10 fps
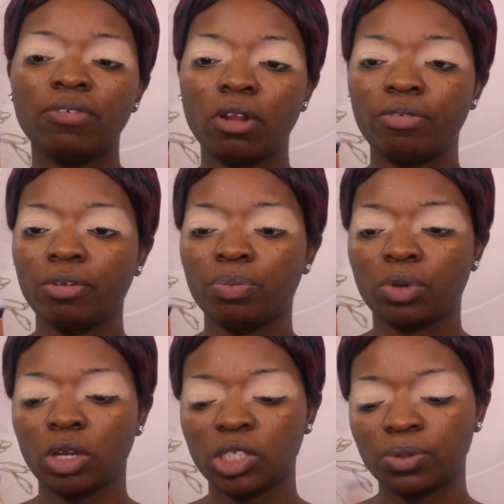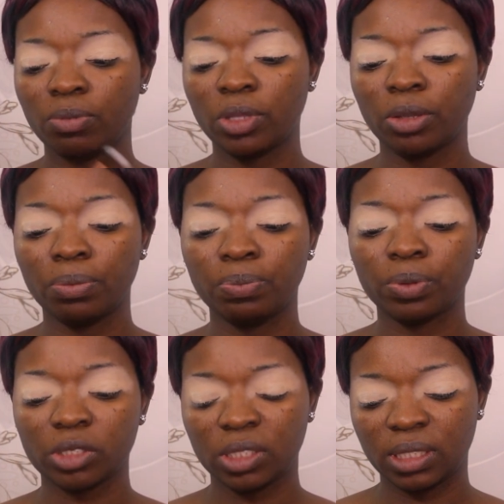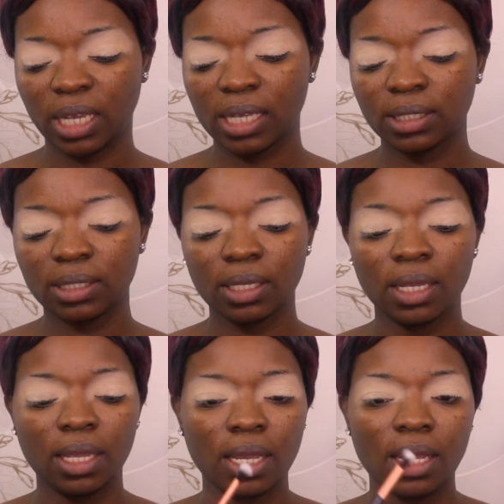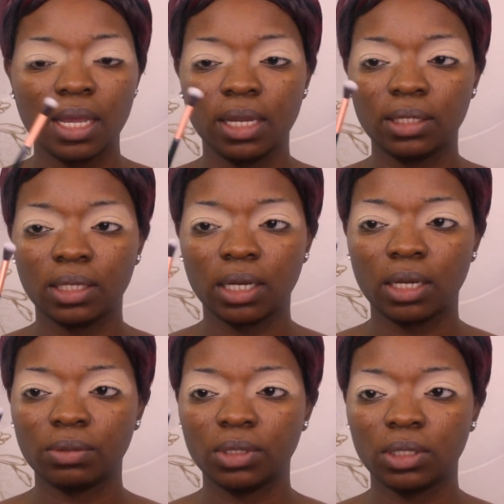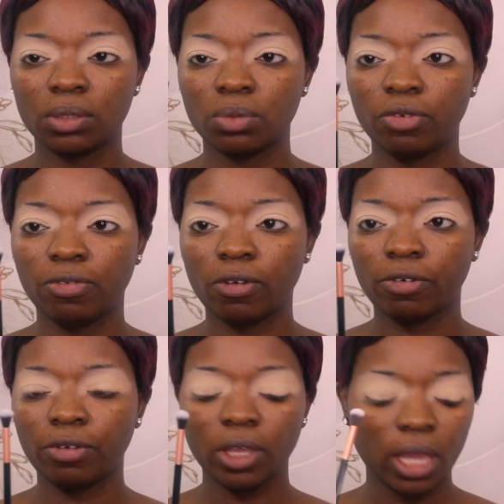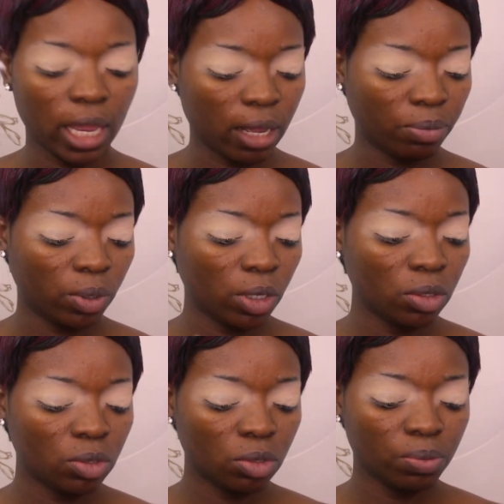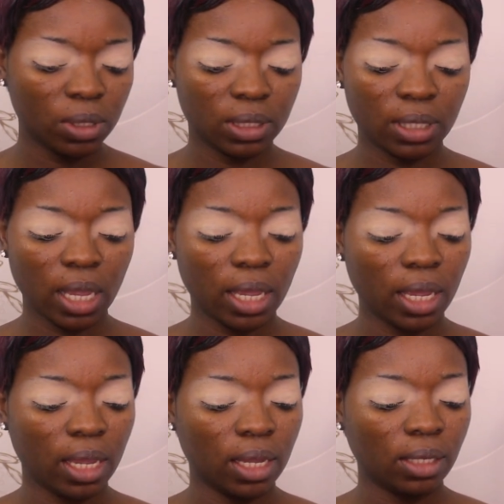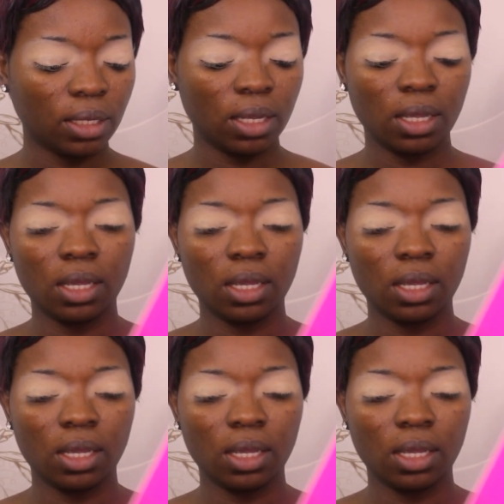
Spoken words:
Fluffy brush from the brush set, and this is my fluffy, and I'm going to be taking